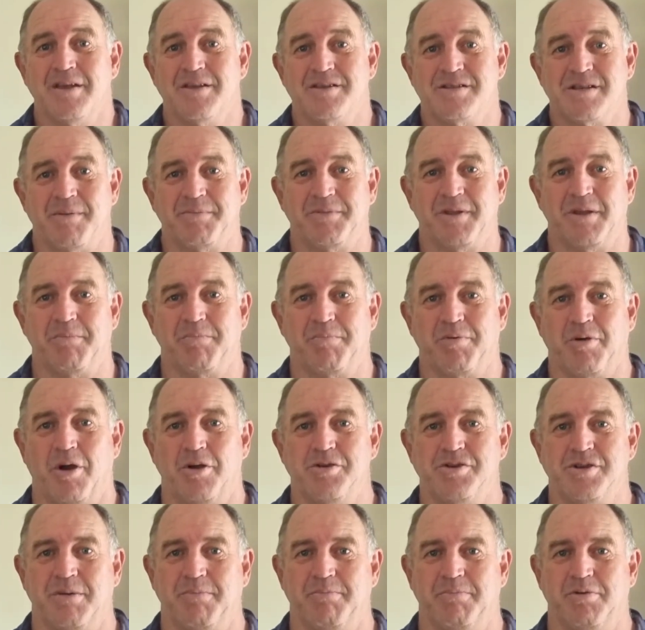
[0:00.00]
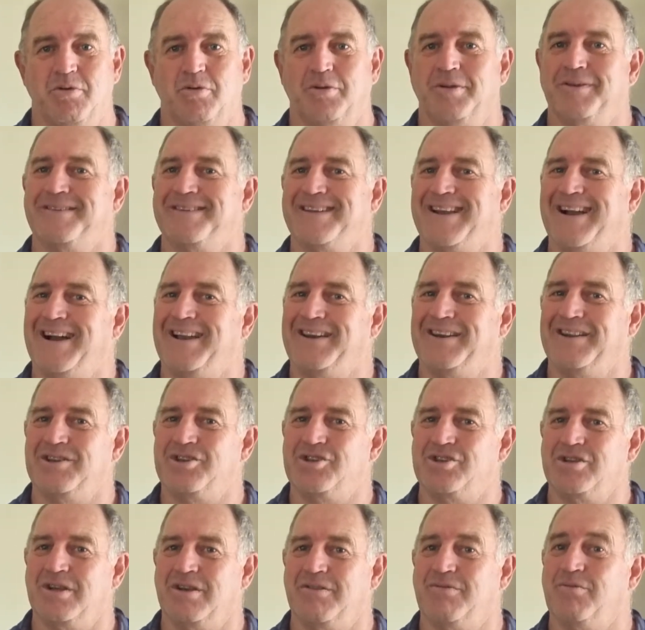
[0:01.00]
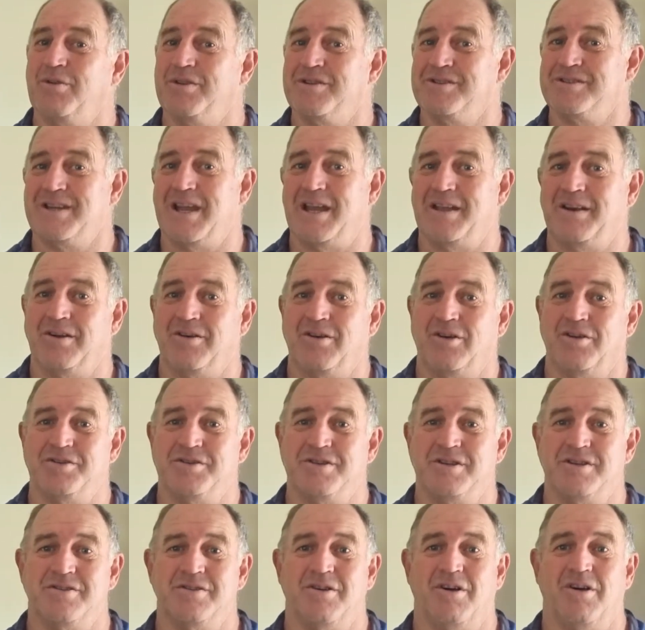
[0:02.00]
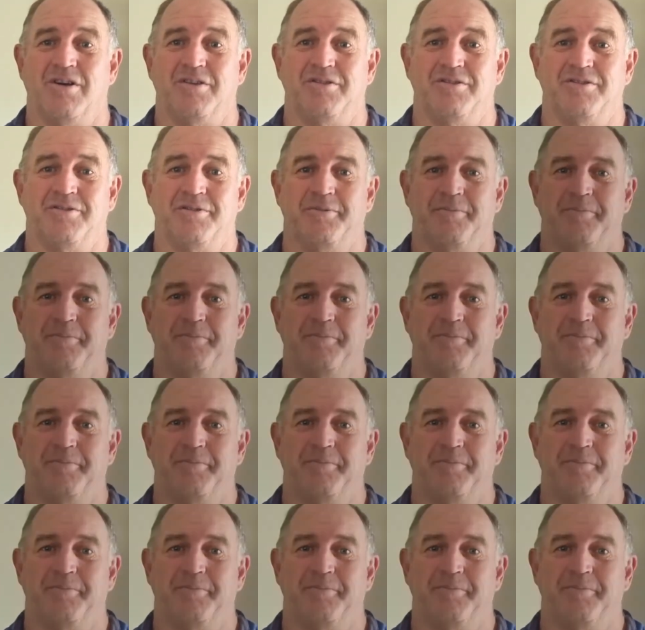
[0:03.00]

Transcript: Something project builders can't achieve with standardised designs.